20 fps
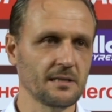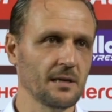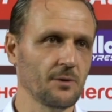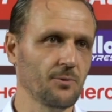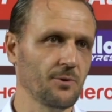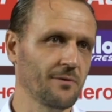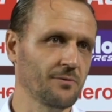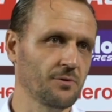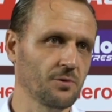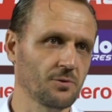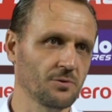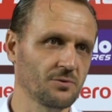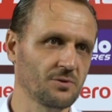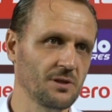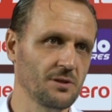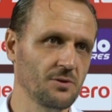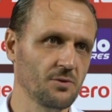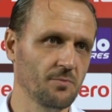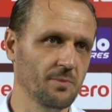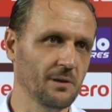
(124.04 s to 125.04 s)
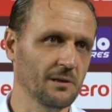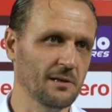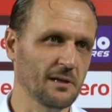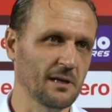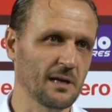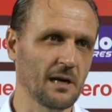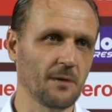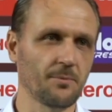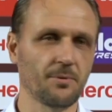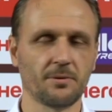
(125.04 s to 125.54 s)
say we have to continue
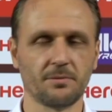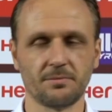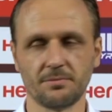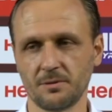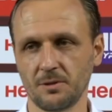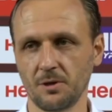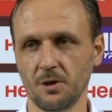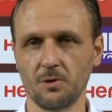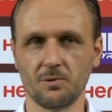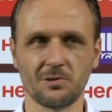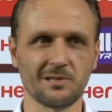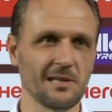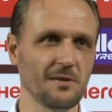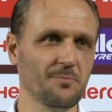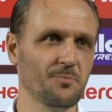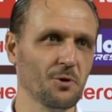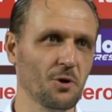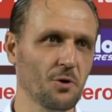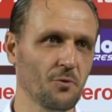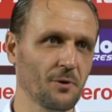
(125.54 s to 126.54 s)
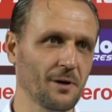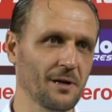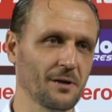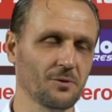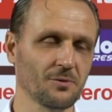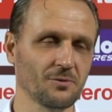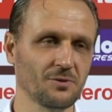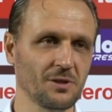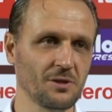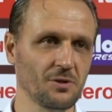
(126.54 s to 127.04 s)
building up, go sleep over
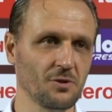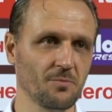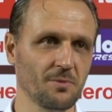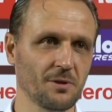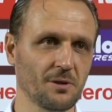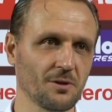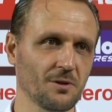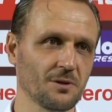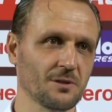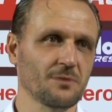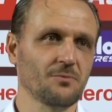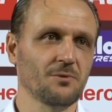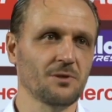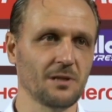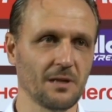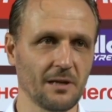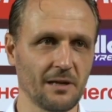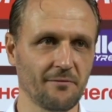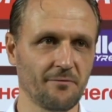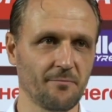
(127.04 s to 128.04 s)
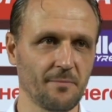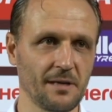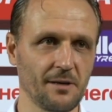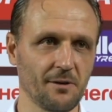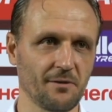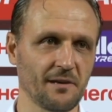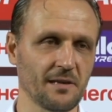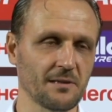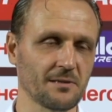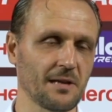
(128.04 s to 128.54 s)
and continue, because we still have
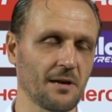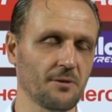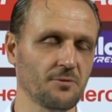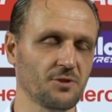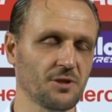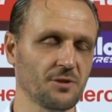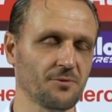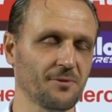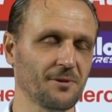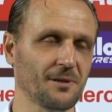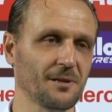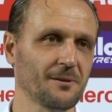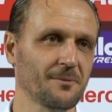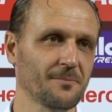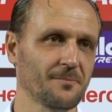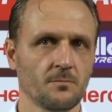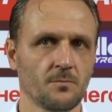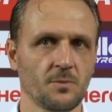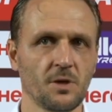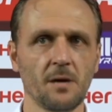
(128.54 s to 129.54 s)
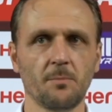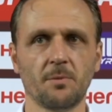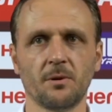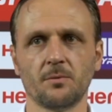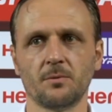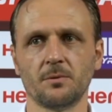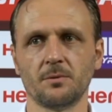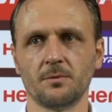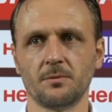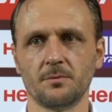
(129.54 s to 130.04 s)
many games now in January. Yeah, but
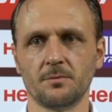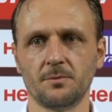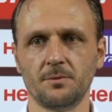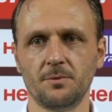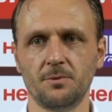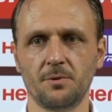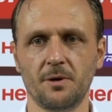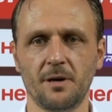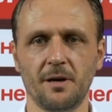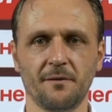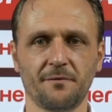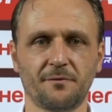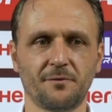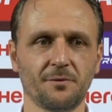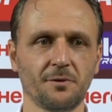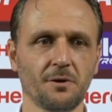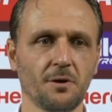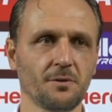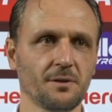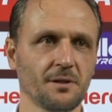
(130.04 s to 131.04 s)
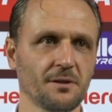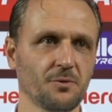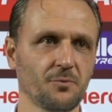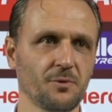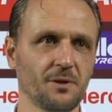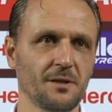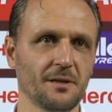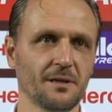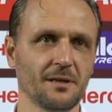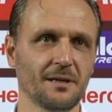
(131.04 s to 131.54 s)
you have to know that
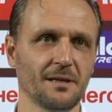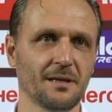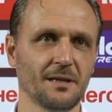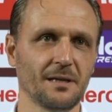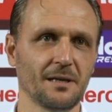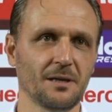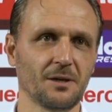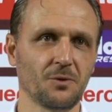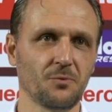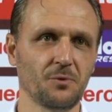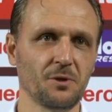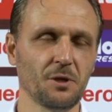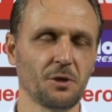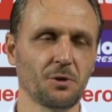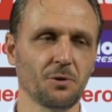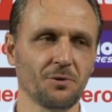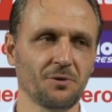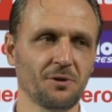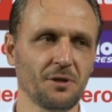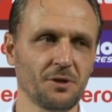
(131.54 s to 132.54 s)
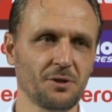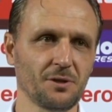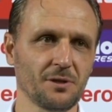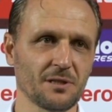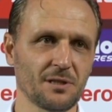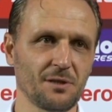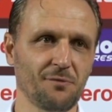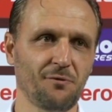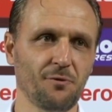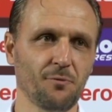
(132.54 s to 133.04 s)
with the
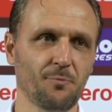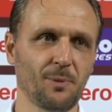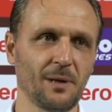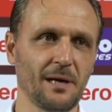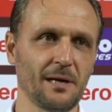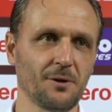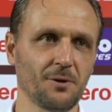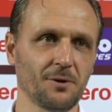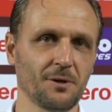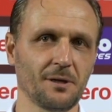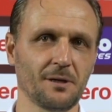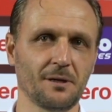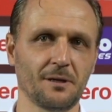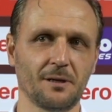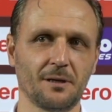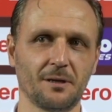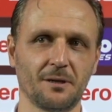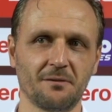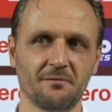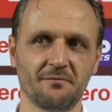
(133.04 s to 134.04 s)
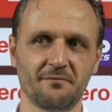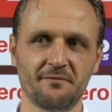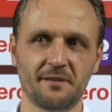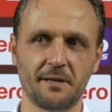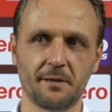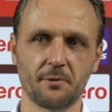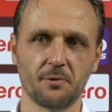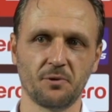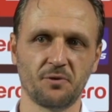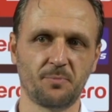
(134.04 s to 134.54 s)
conditions, if you play on a
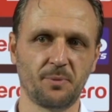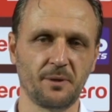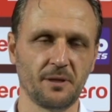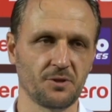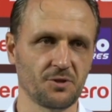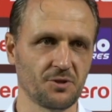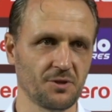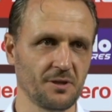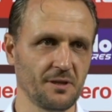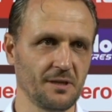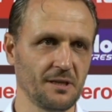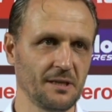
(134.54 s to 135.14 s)
very good pitch,